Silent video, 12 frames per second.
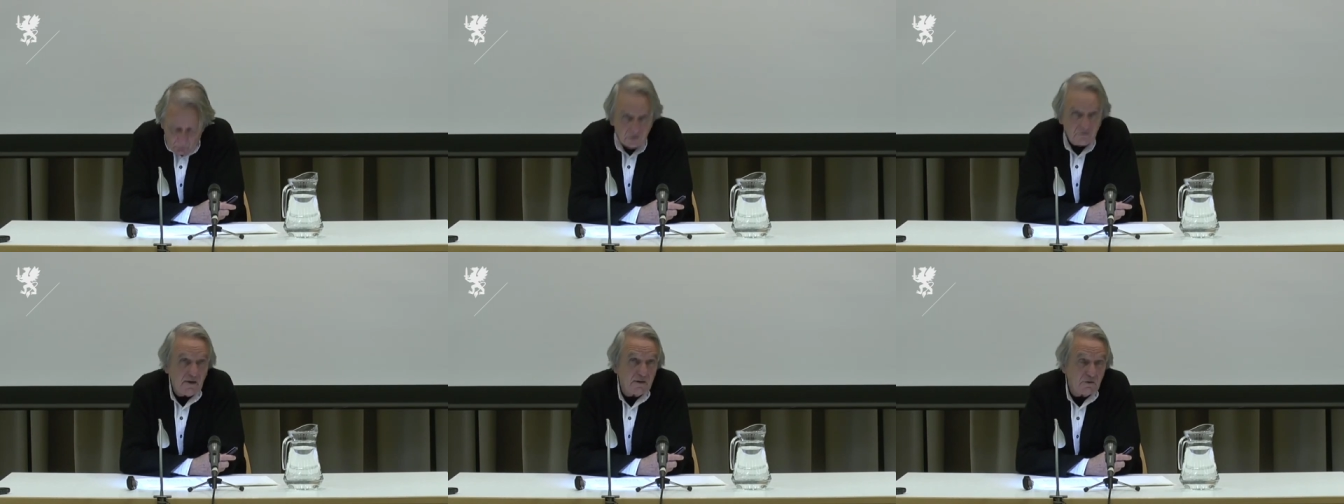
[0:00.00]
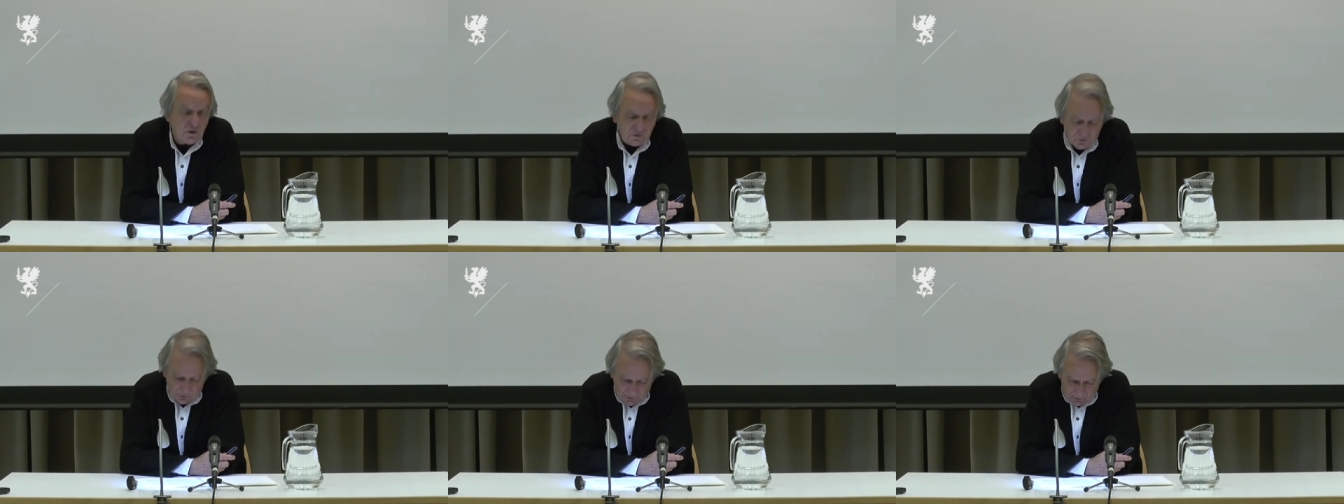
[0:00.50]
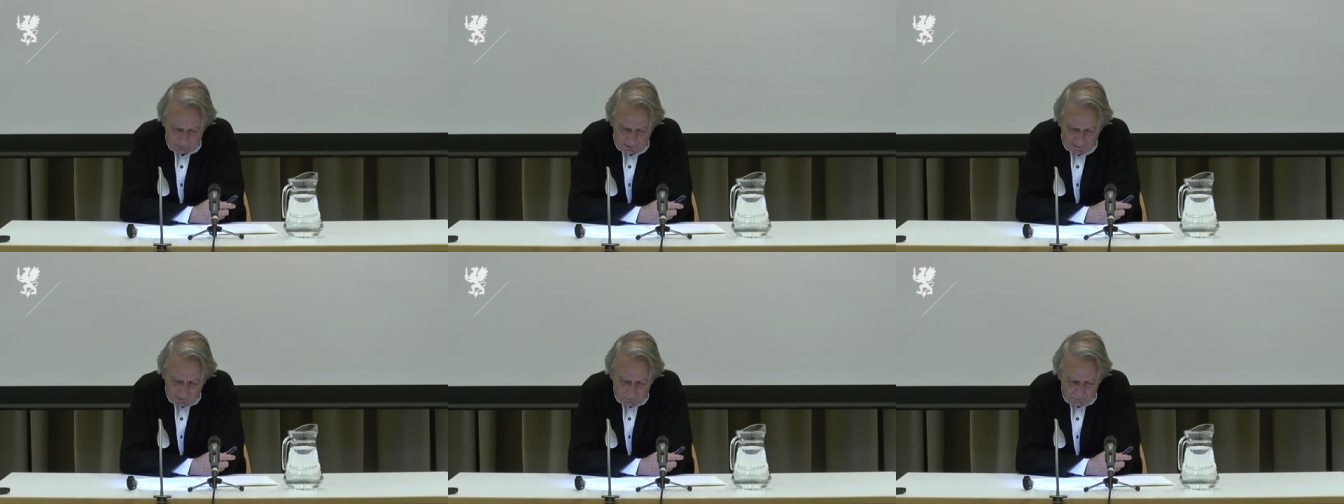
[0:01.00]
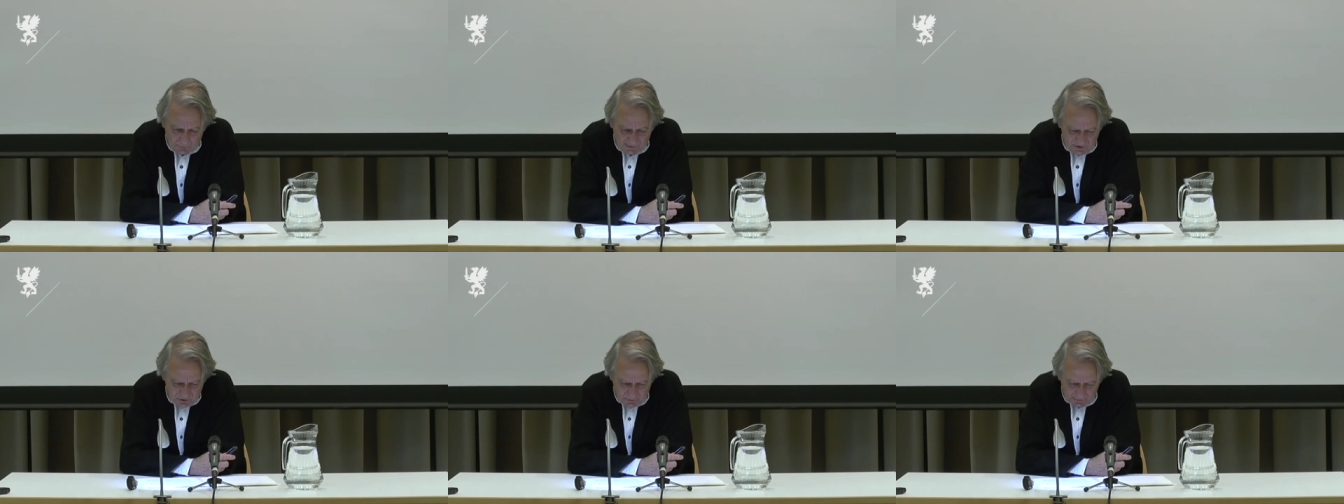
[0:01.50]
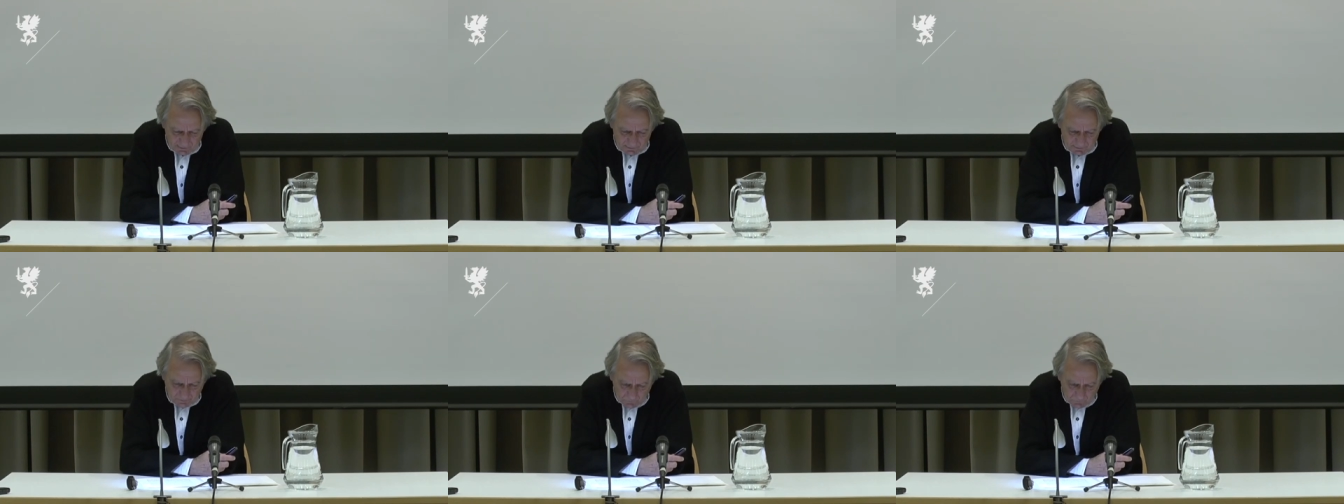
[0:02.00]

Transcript: with industrial accomplishment.